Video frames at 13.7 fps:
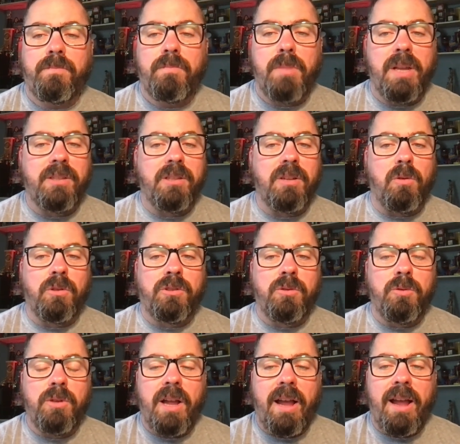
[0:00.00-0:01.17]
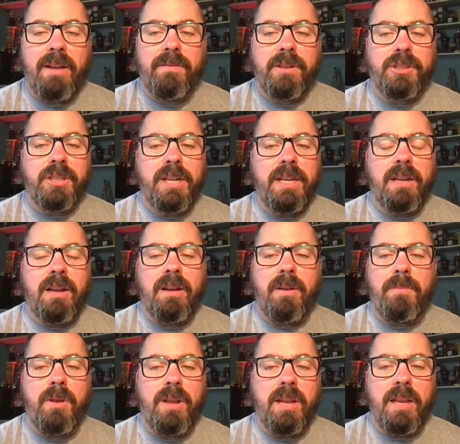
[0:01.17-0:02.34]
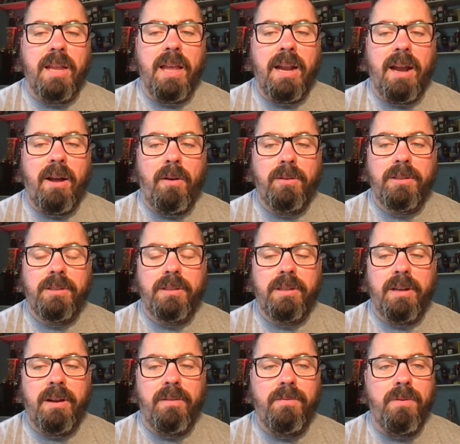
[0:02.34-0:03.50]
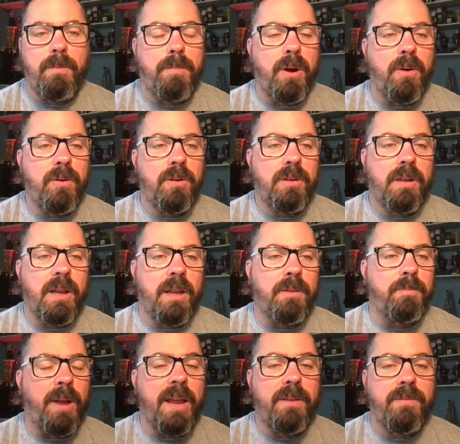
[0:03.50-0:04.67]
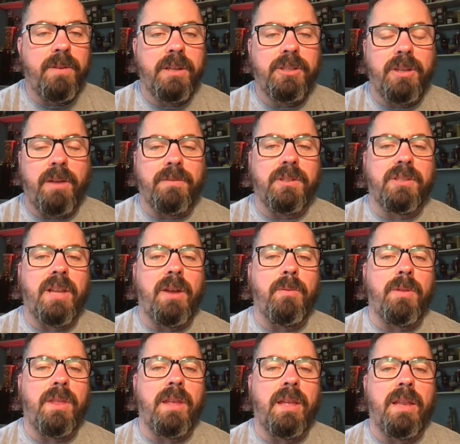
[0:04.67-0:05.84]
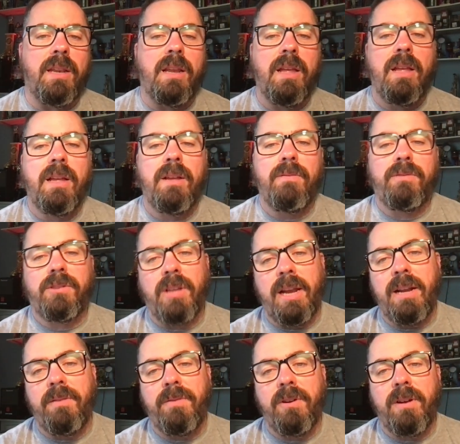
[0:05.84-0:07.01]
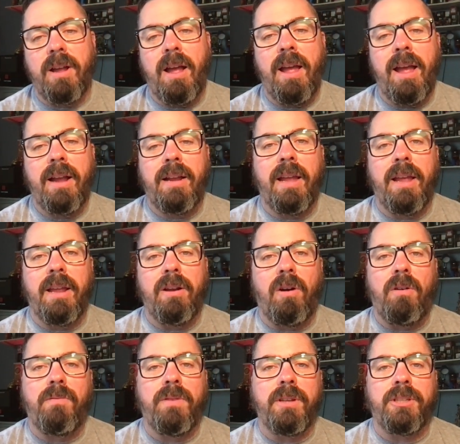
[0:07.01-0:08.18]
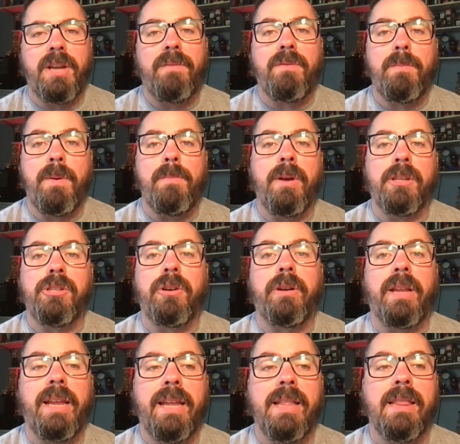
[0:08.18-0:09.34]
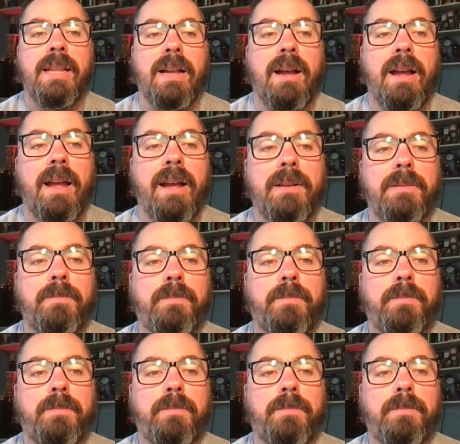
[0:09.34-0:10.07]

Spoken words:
Basic old school kayak fishing. You can get out of the boat and bank fish. You have to stay within sight of your kayak, and all fish have to be measured in the kayak.